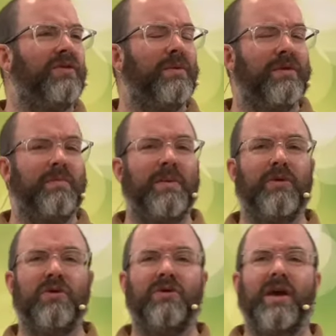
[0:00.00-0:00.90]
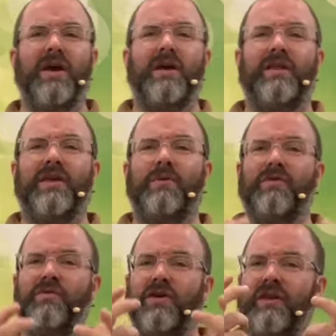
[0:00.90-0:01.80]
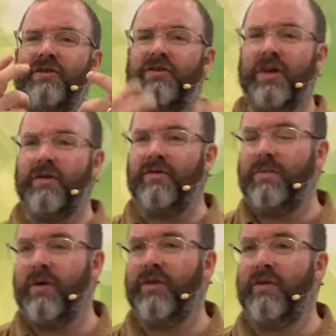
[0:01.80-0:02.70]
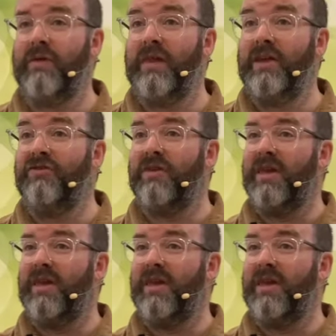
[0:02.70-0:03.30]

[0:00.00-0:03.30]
They were the people who, they were really serious about their religion.